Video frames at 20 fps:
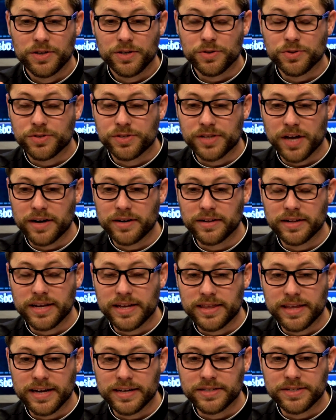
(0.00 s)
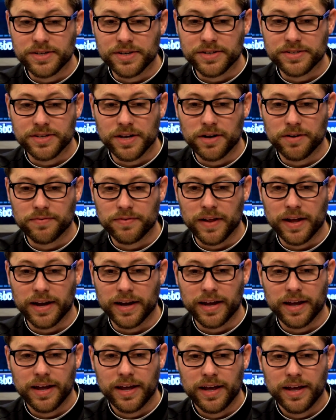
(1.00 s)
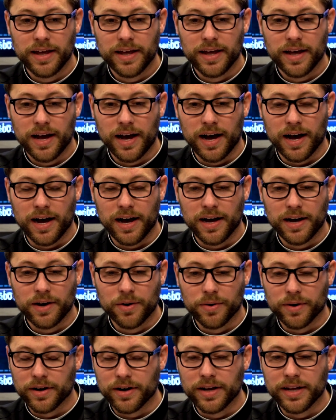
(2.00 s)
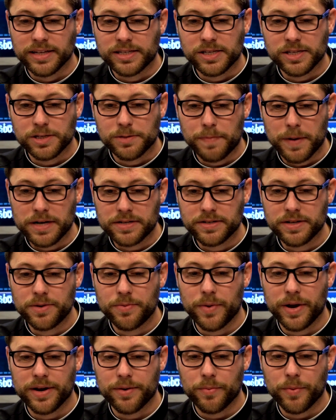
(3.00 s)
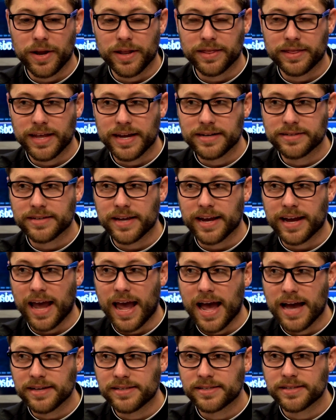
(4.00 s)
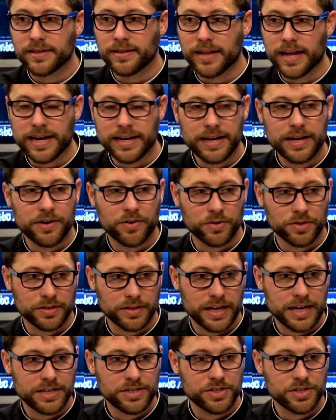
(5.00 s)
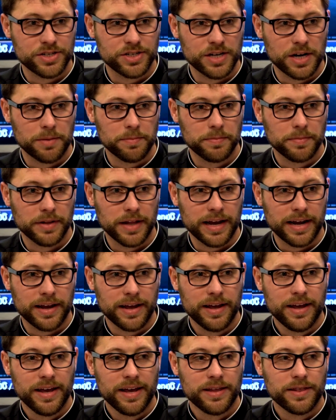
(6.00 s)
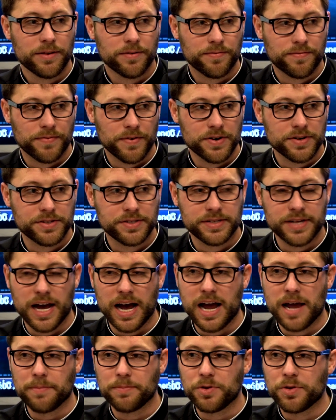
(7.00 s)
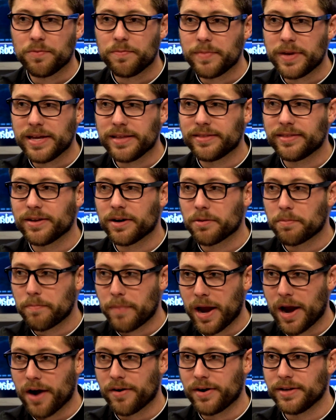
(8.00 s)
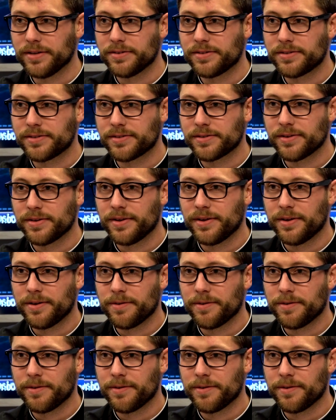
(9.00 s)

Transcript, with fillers: you suddenly think to yourself like, uh, or it's especially when, when things like escalate in a relationship, like the first time you meet their parents,